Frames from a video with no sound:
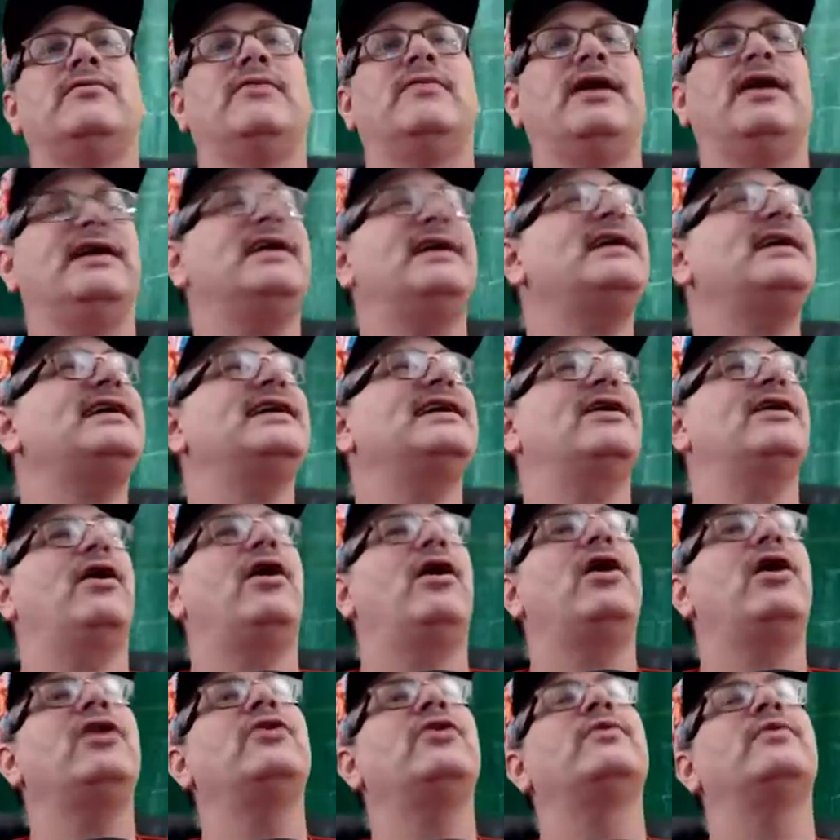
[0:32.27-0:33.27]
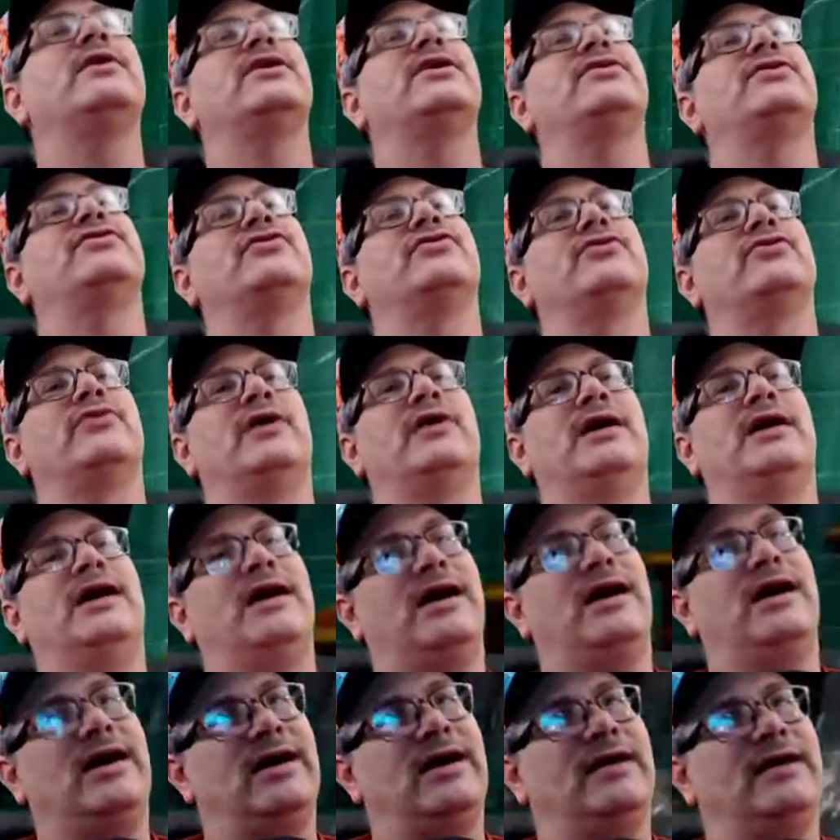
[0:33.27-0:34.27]
I didn't get all the way through
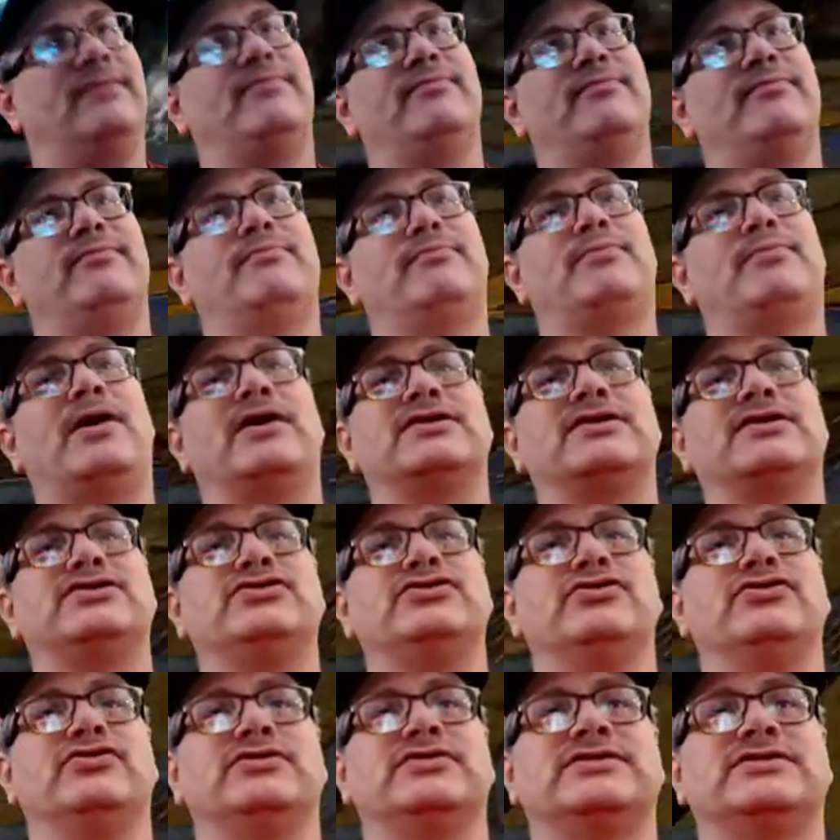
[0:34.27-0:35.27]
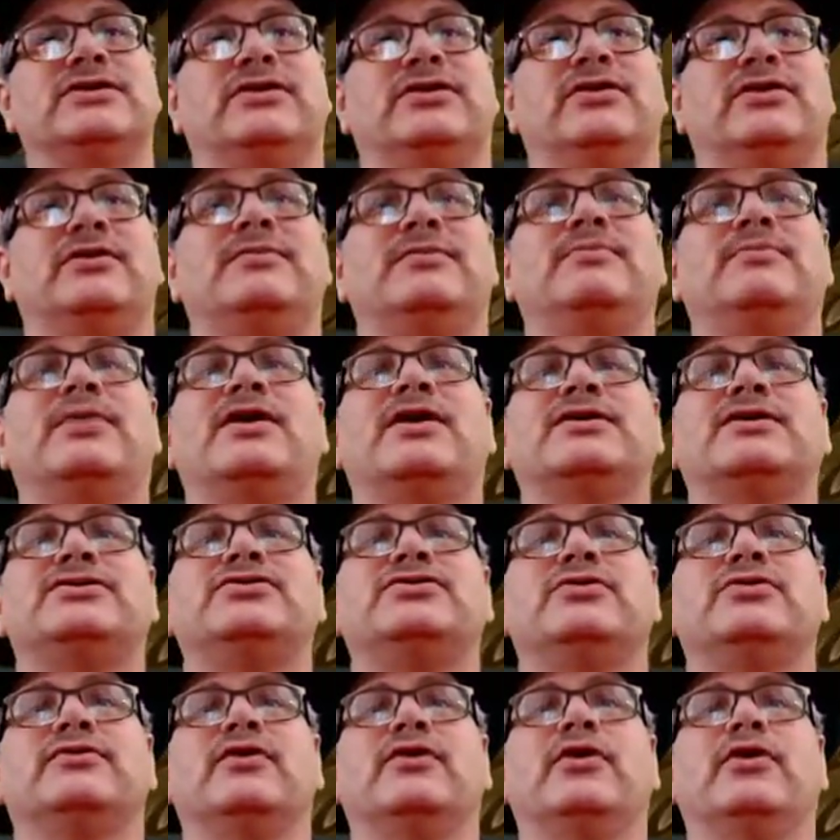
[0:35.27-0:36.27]
part 2. So, part
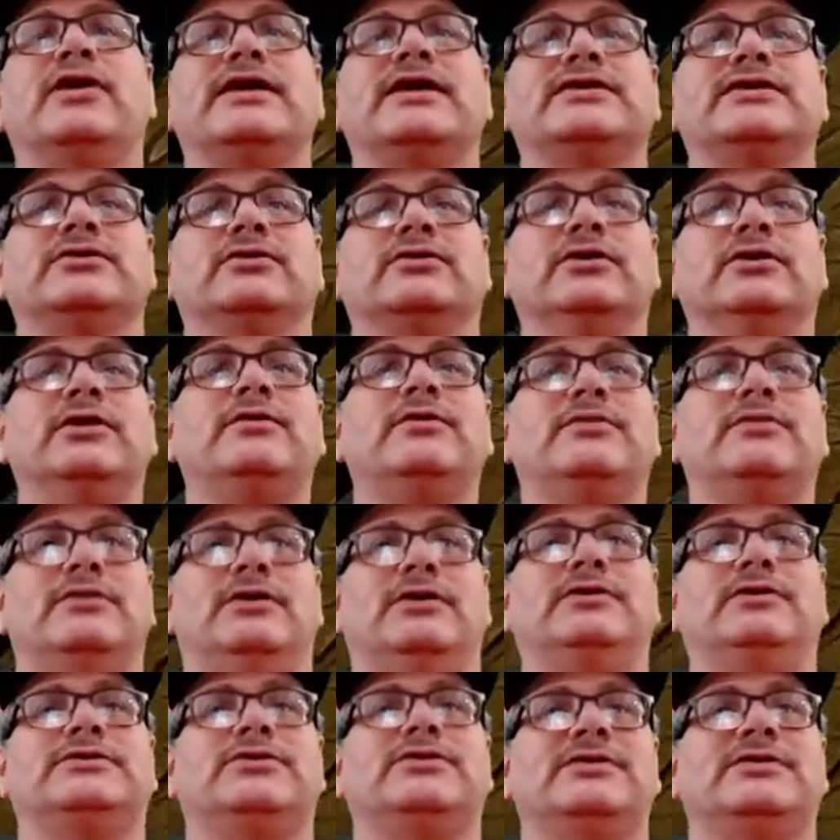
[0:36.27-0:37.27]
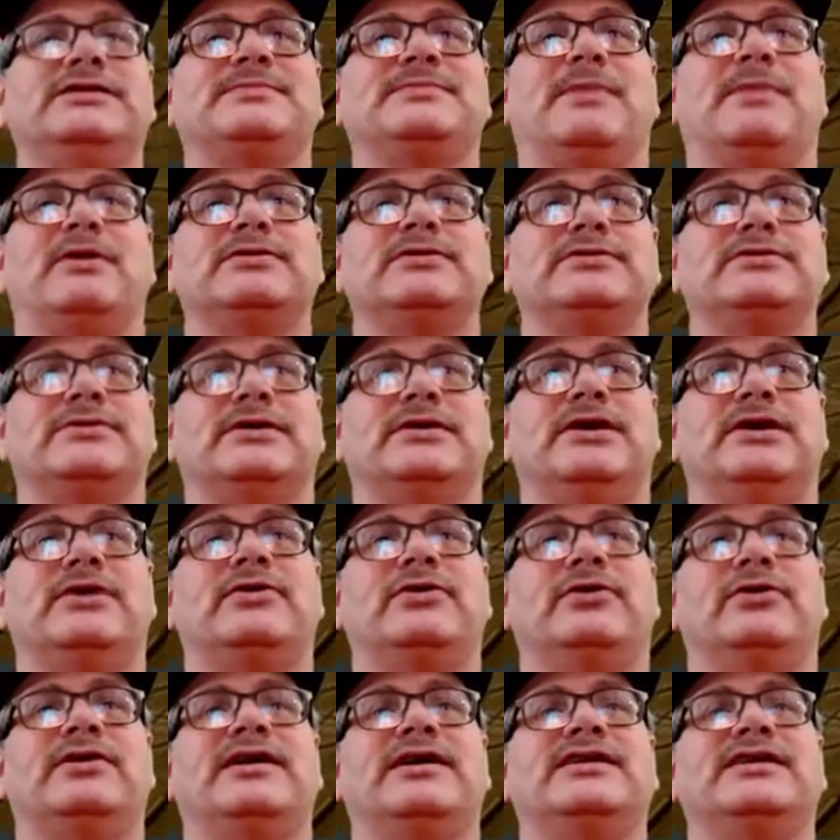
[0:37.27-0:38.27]
2. Okay, so, oh, so he's bouncing
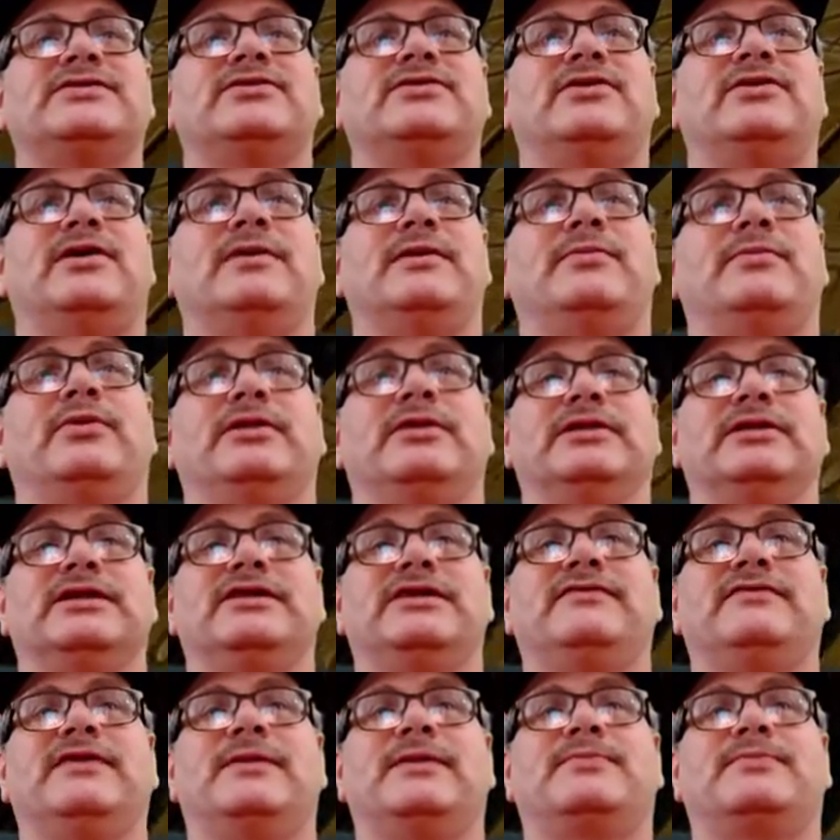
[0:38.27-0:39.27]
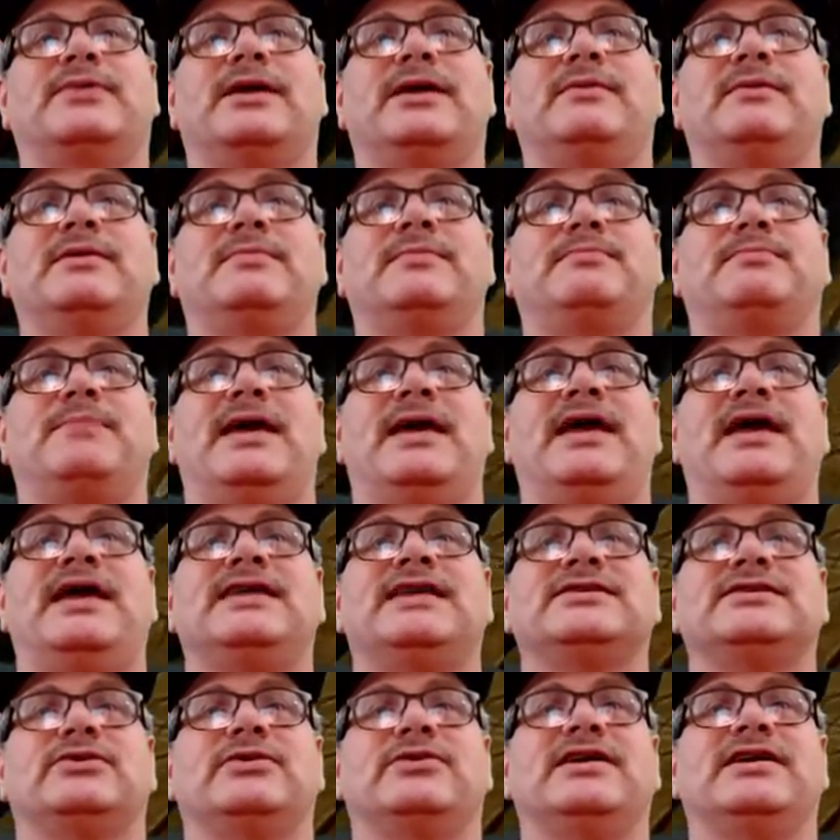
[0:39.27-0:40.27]
around. Okay, so I believe that probably
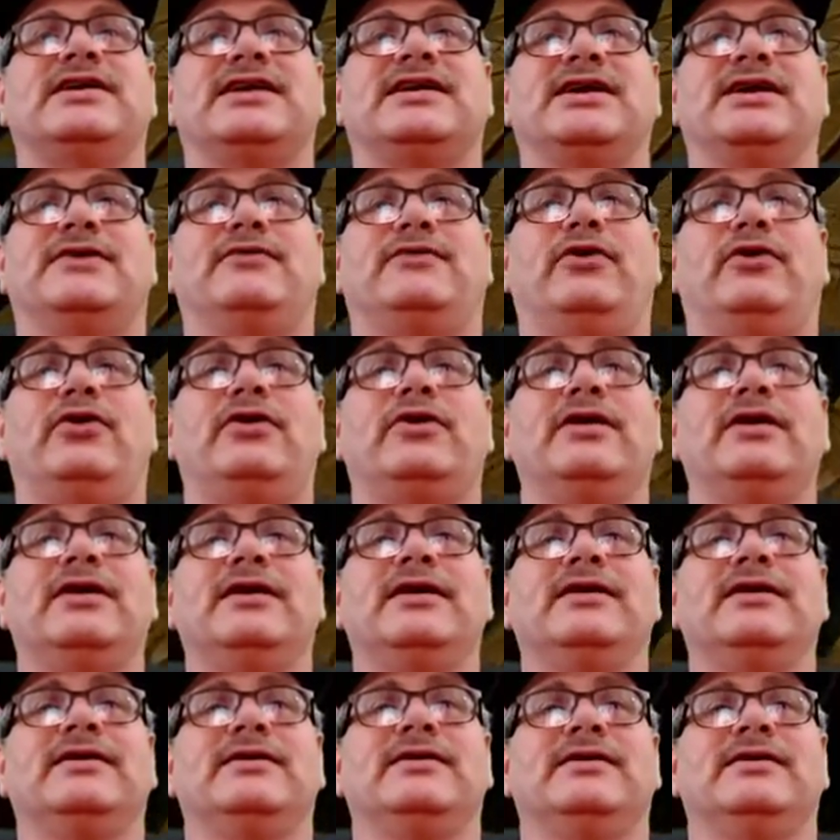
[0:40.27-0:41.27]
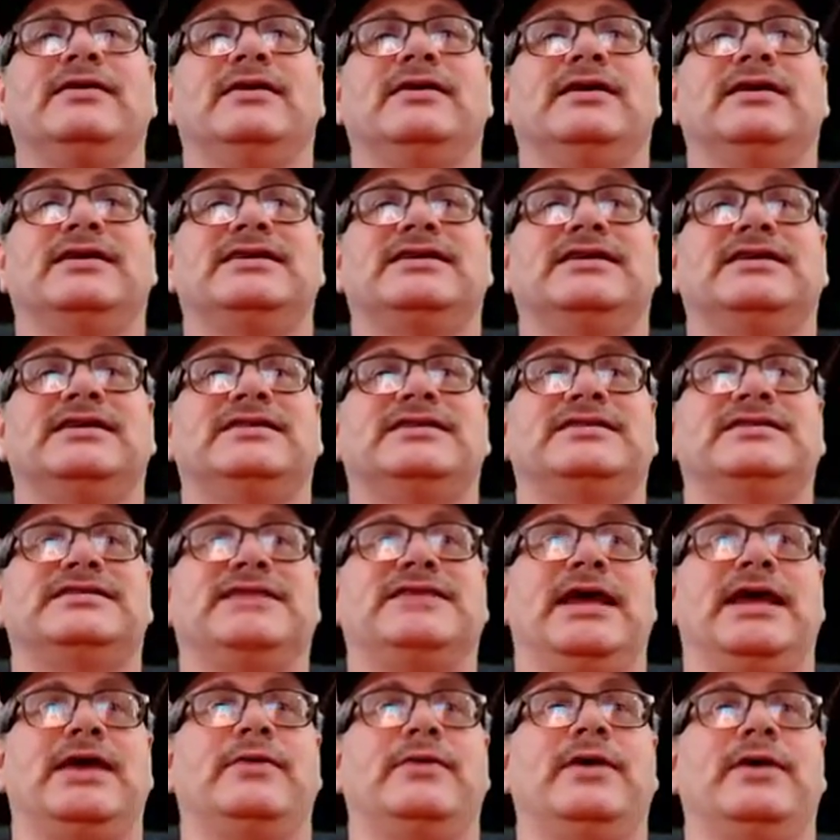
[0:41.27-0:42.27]
bangs. Okay, careful. Let's
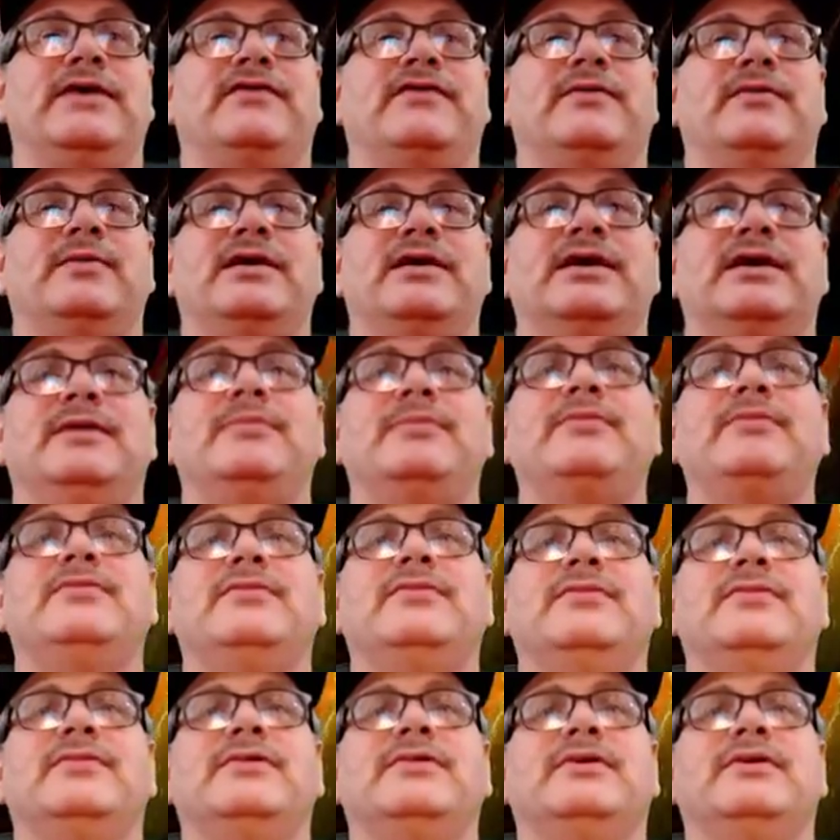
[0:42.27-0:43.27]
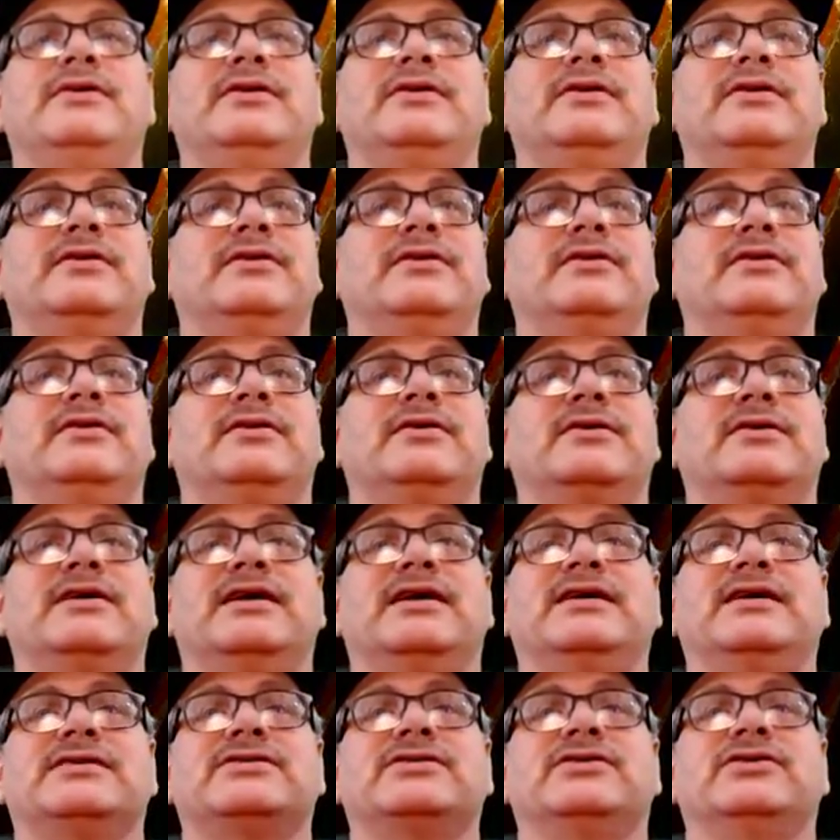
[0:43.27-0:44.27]
stay away from him.
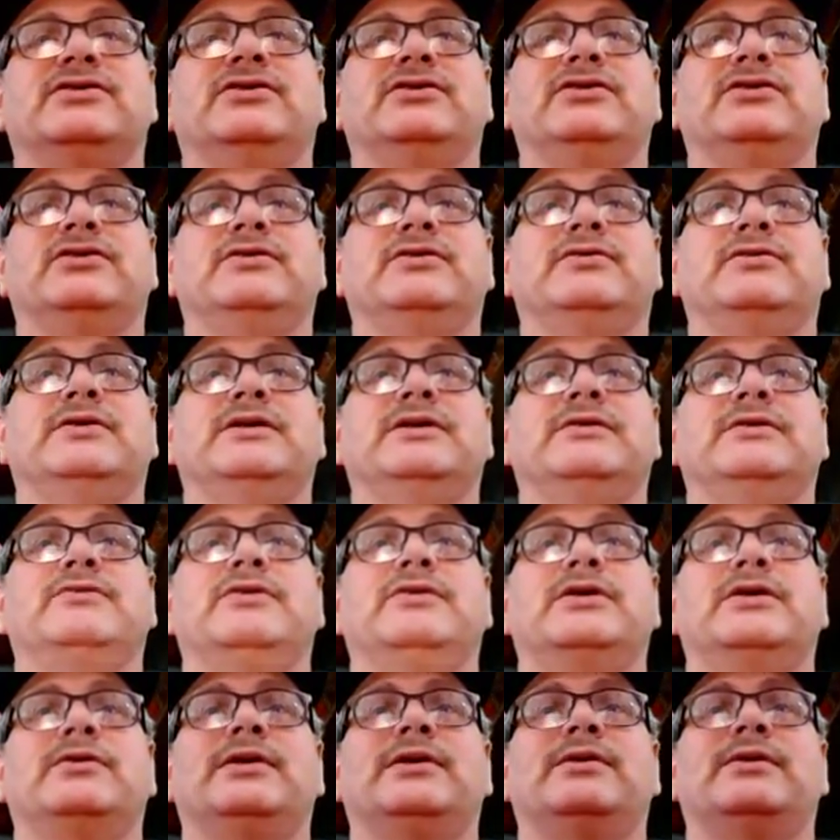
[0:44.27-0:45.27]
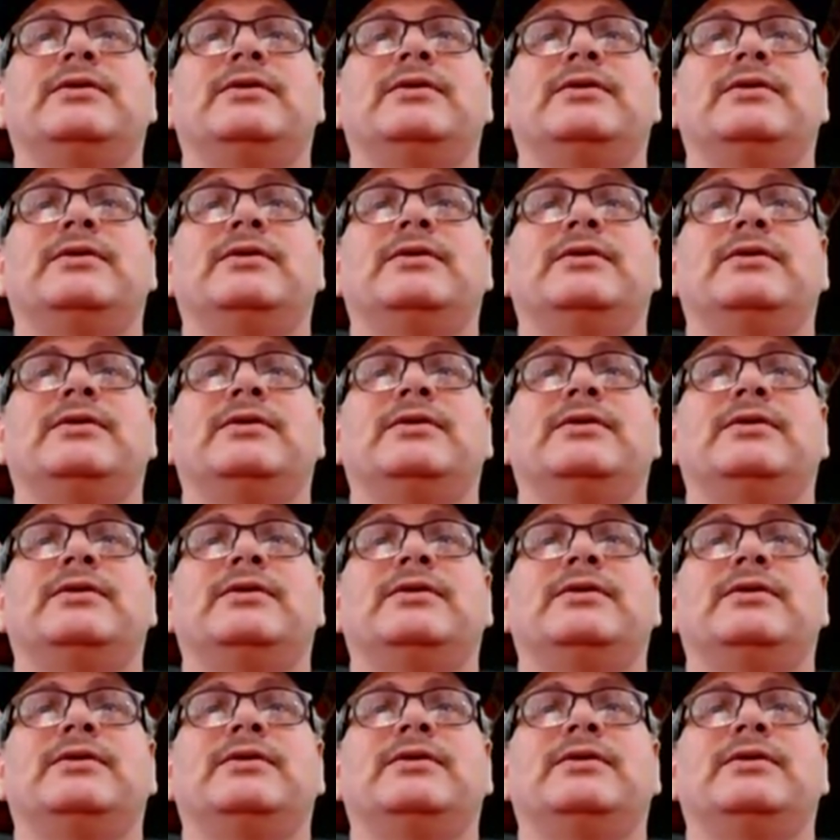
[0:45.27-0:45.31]
Okay, so what?